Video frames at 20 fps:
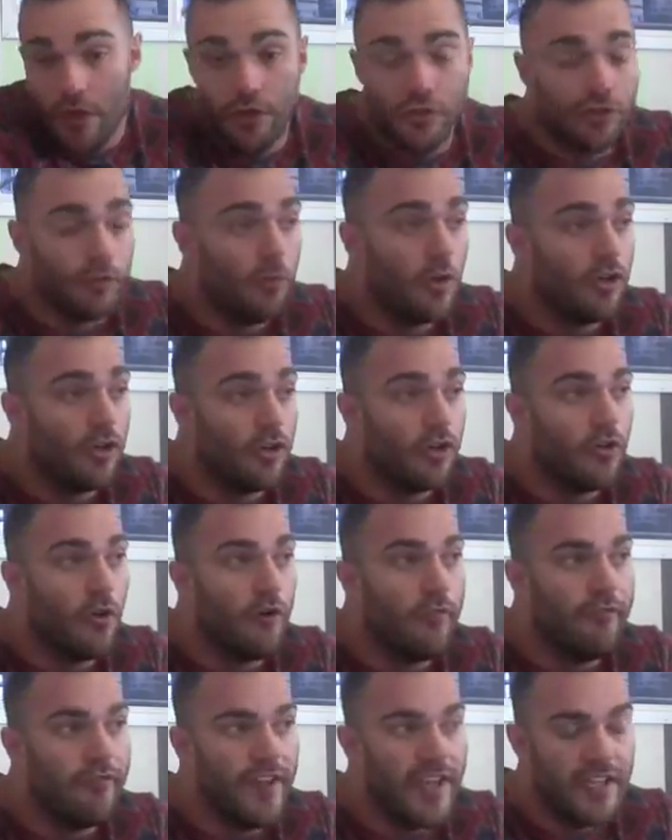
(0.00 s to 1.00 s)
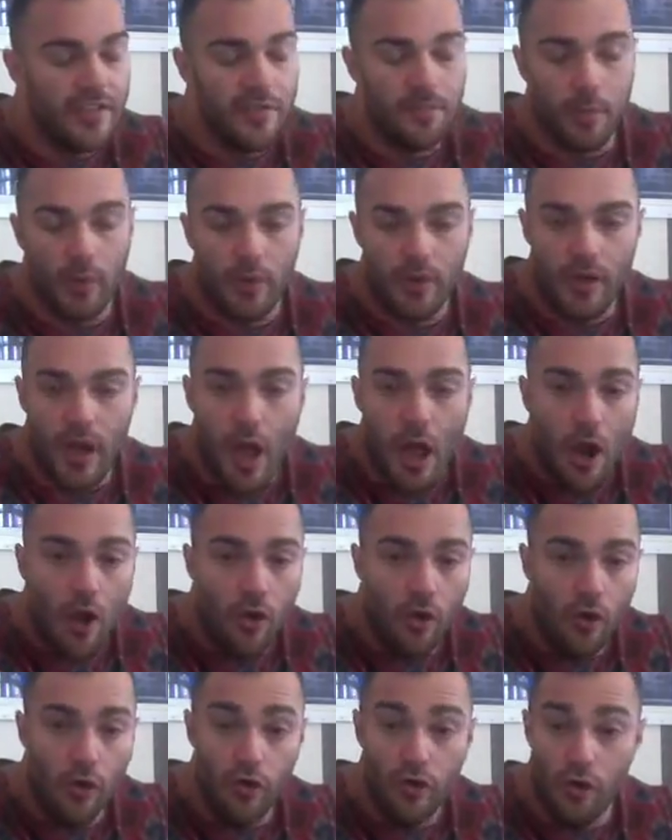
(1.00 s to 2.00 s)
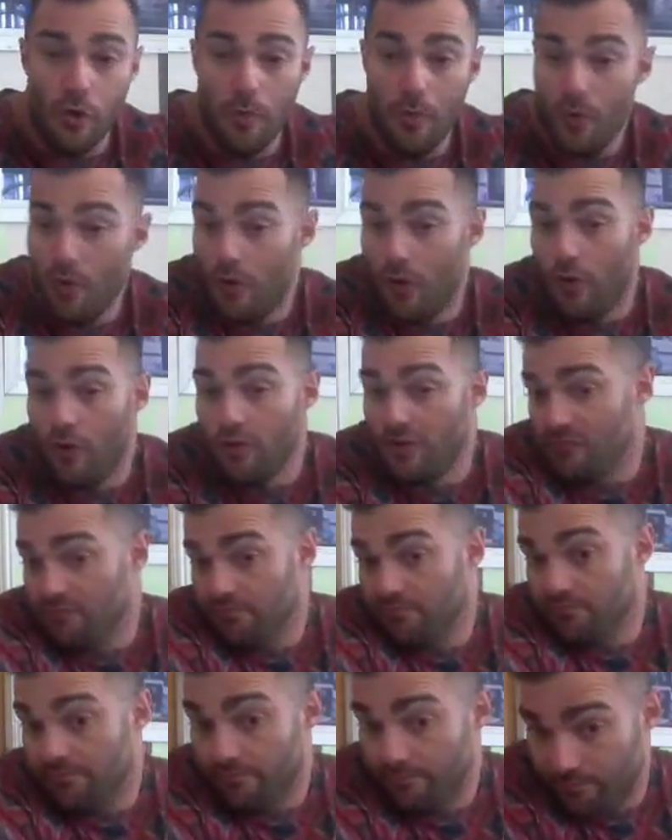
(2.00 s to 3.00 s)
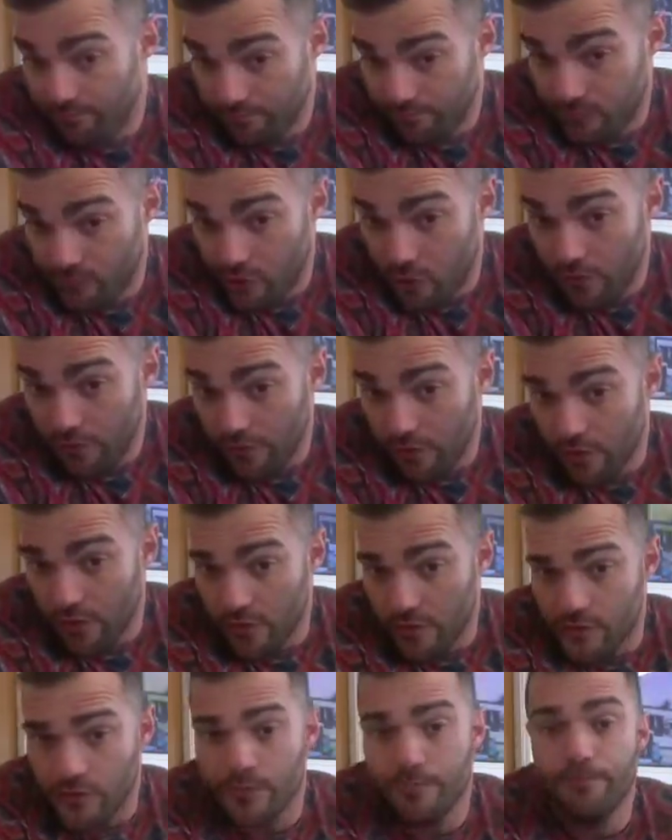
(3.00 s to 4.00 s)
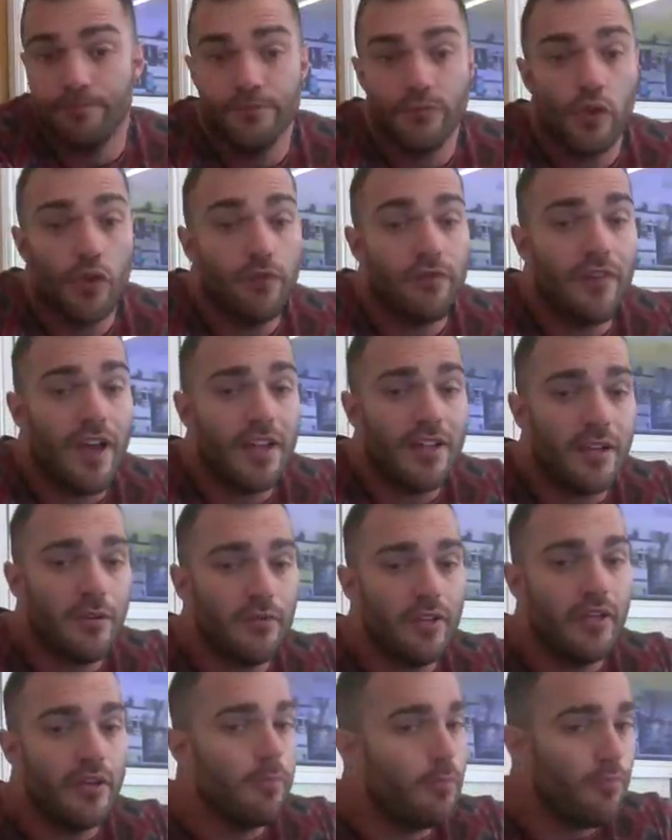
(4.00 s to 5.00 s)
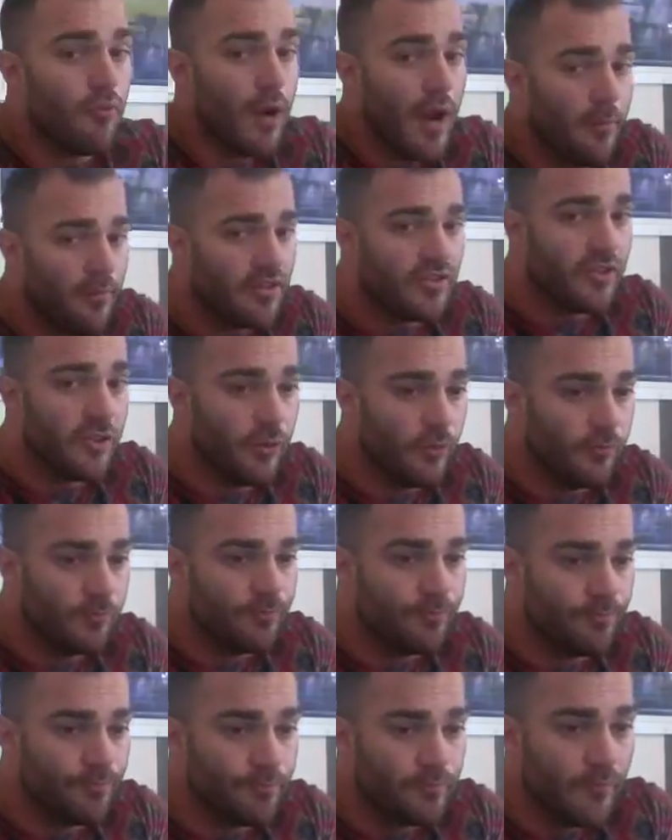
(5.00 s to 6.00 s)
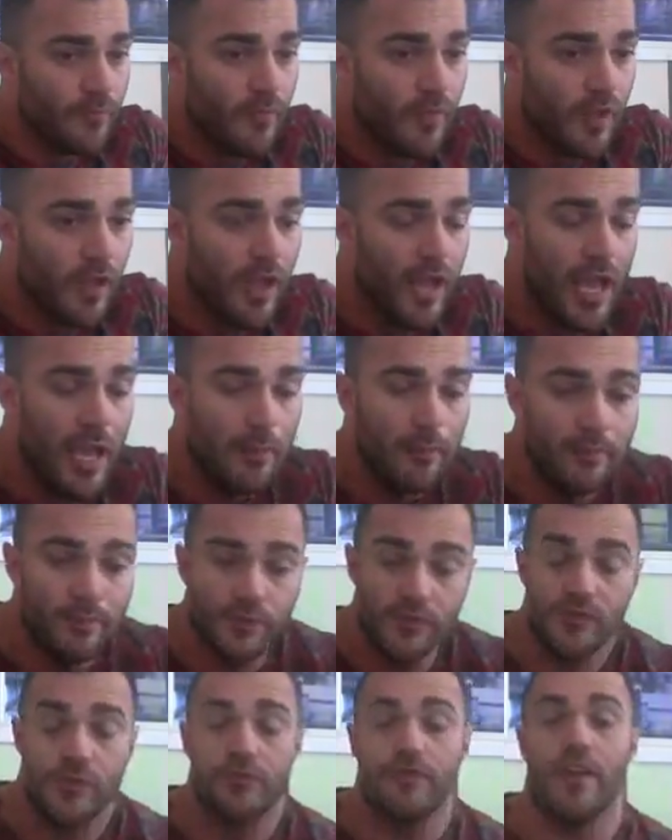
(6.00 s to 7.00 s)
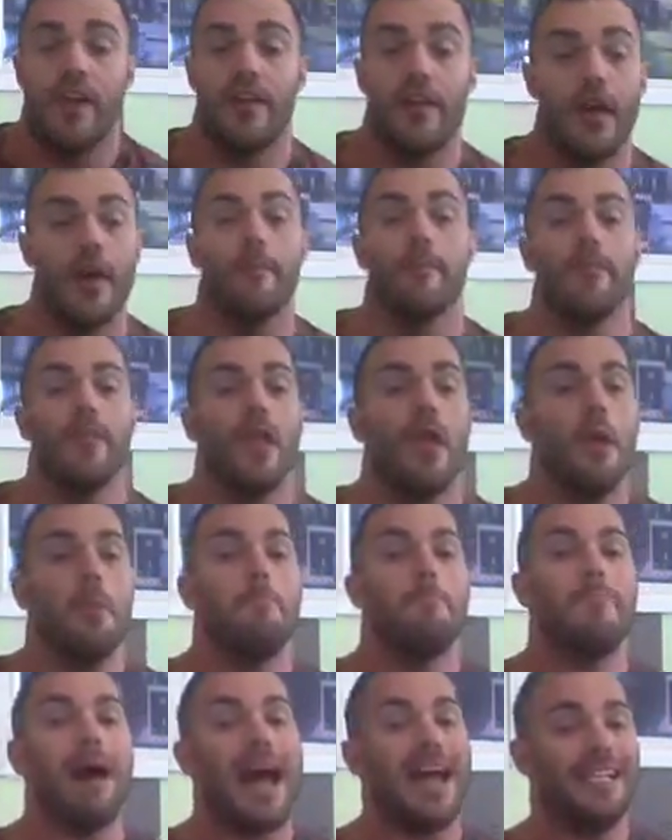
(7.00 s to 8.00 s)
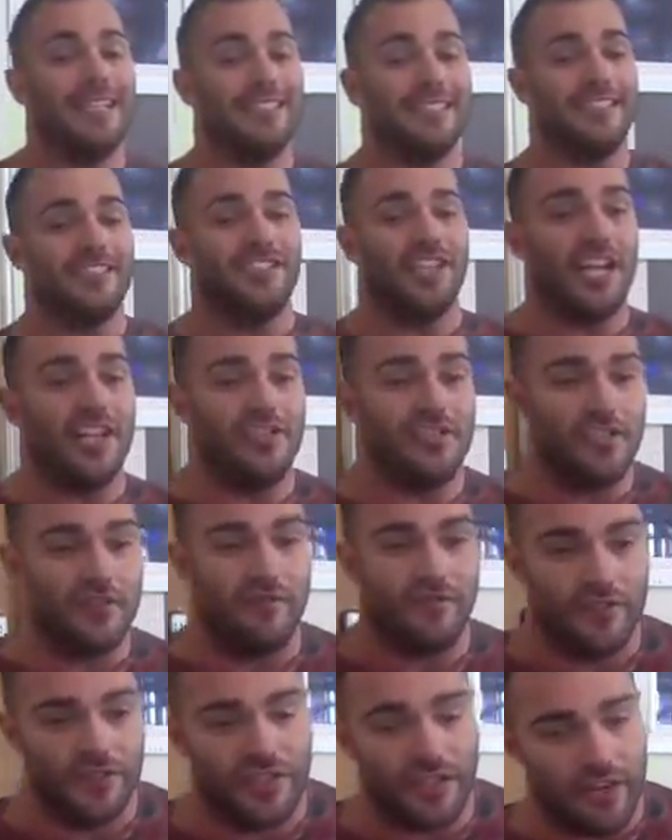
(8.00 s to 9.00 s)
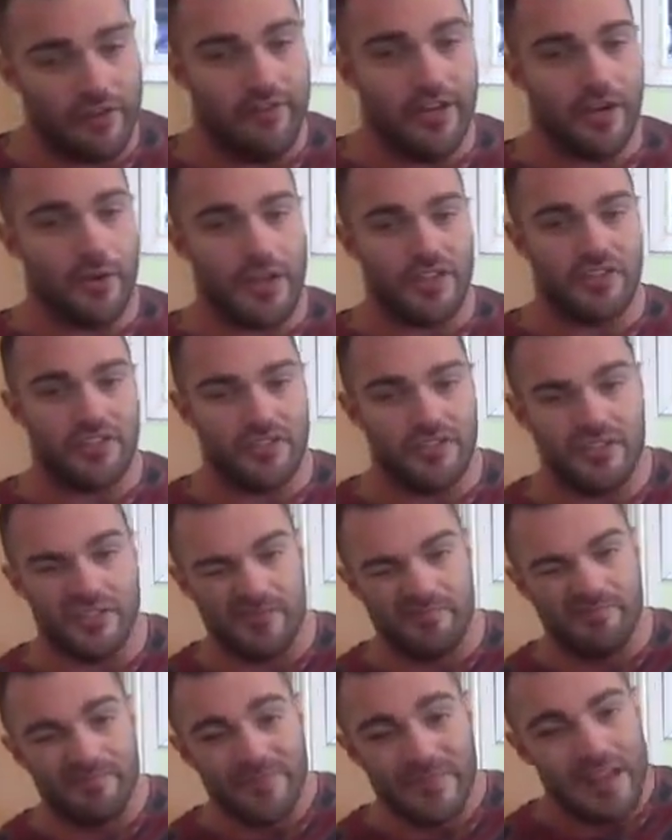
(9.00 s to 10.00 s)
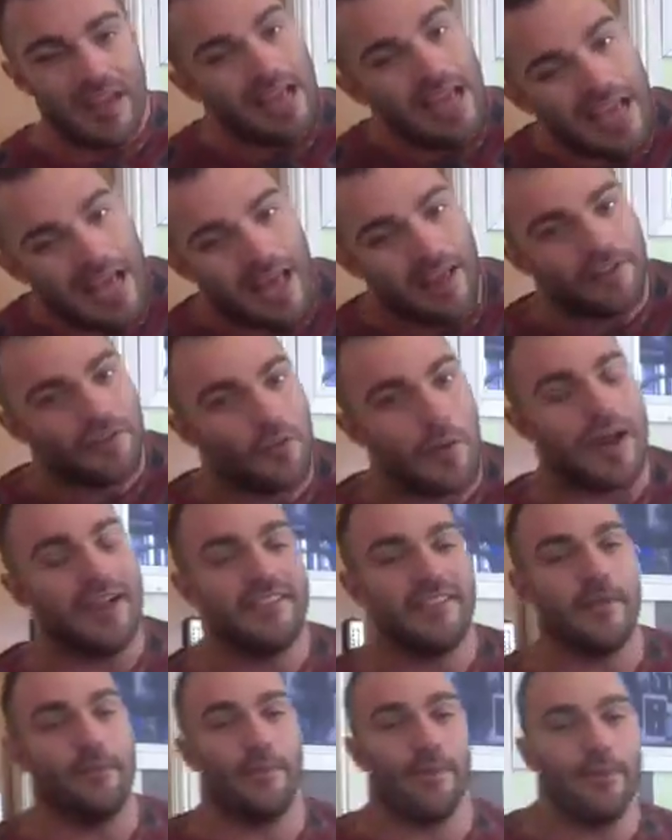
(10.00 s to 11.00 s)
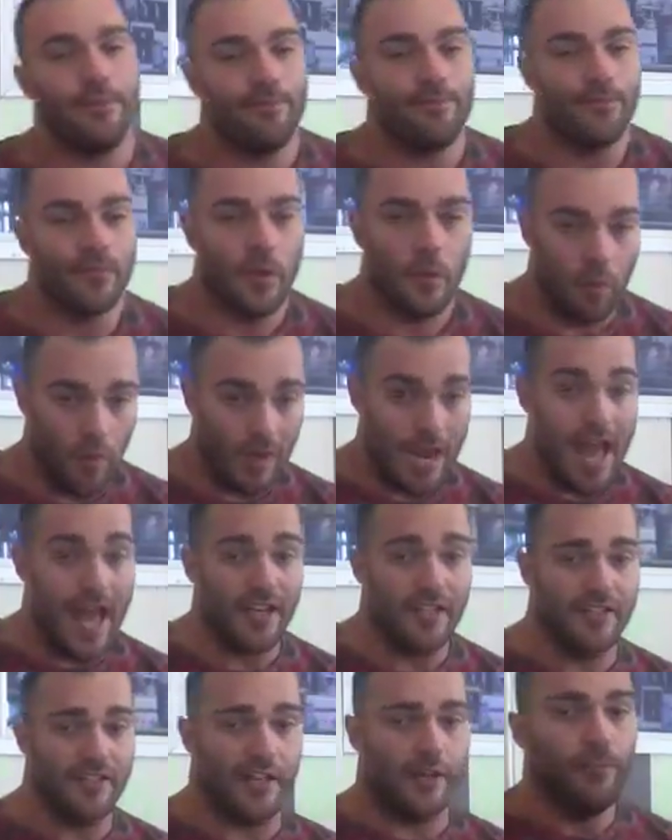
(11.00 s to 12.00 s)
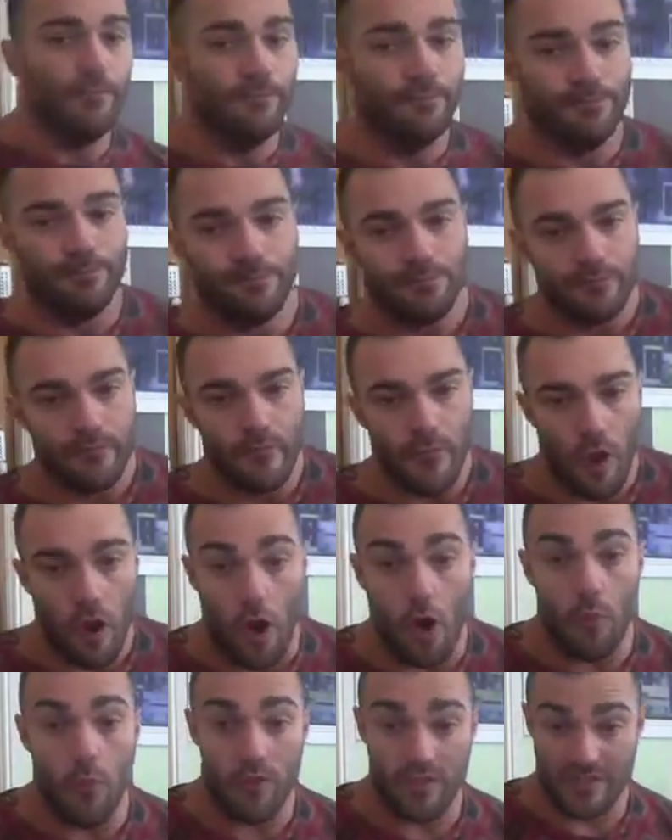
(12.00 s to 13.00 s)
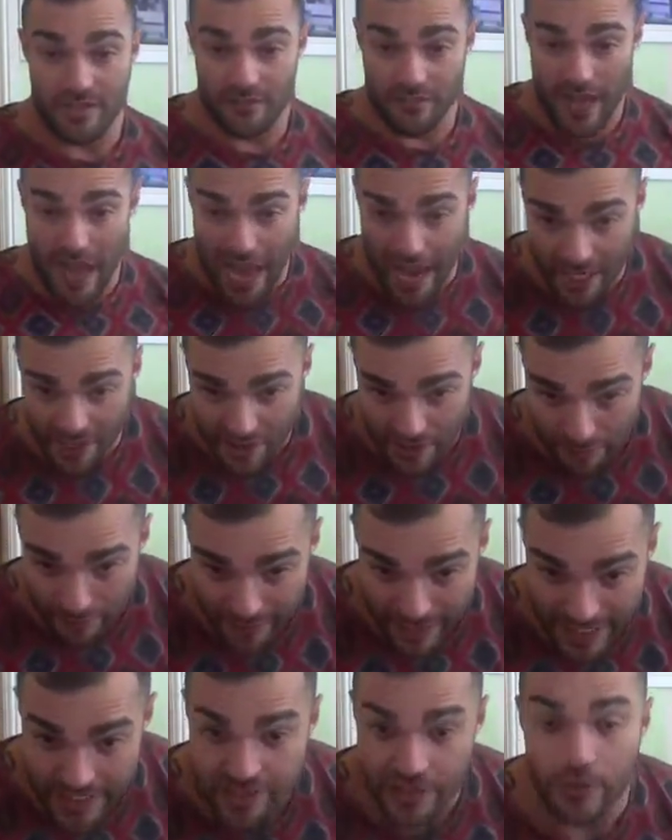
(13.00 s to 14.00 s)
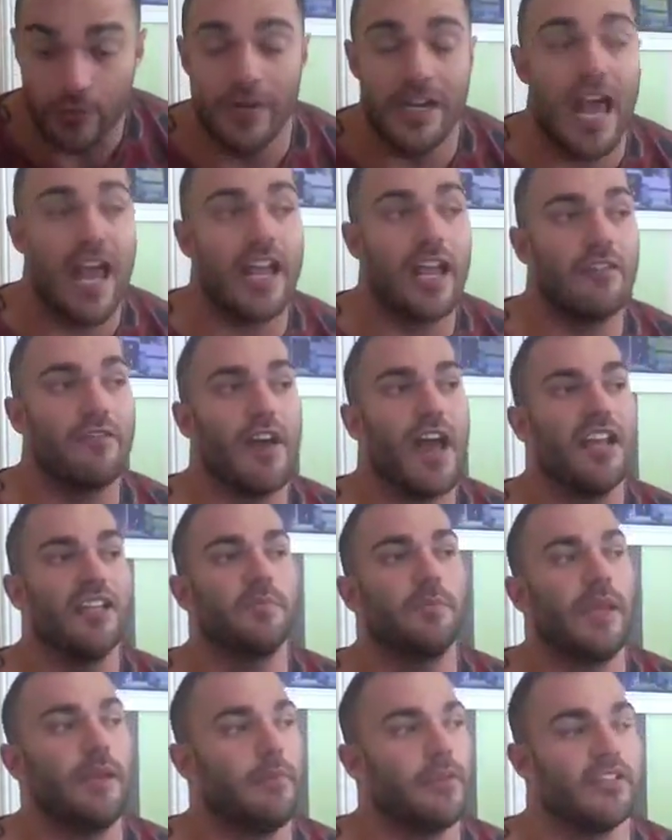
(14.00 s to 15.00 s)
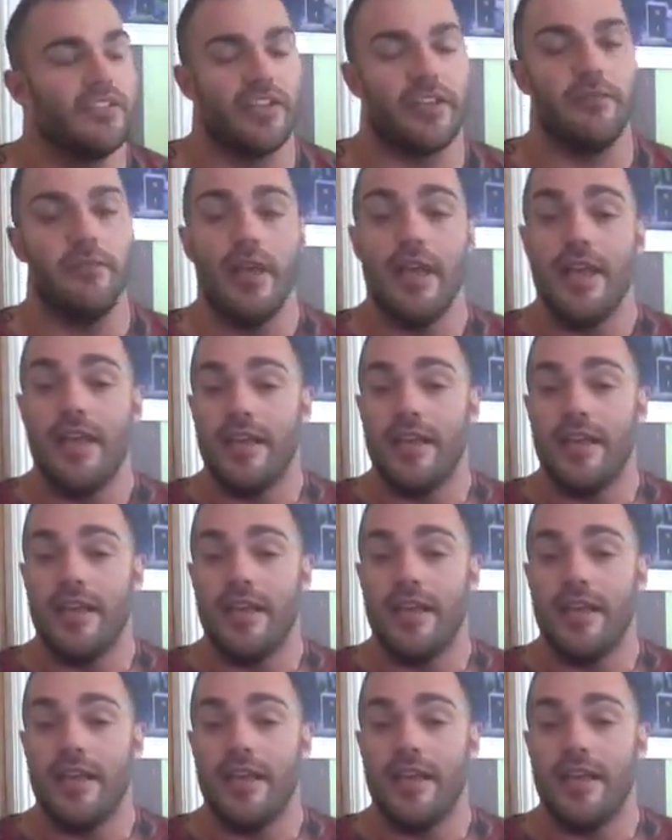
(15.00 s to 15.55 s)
someone could go on Facebook, look up old school photos, could find out your primary school, stuff like that. My suggestion for security questions, it's quite simple. What I'd do, or what I generally do and I advise people to do,